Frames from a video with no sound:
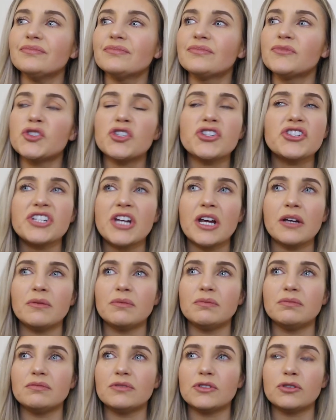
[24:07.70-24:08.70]
just how
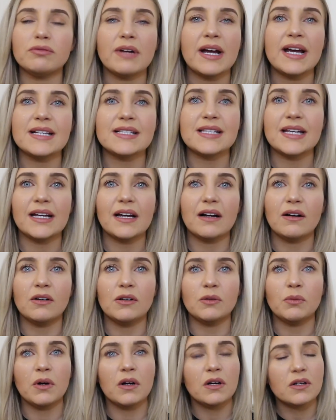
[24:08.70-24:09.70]
crazy it
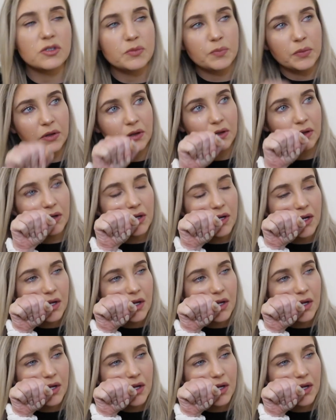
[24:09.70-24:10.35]
all was. But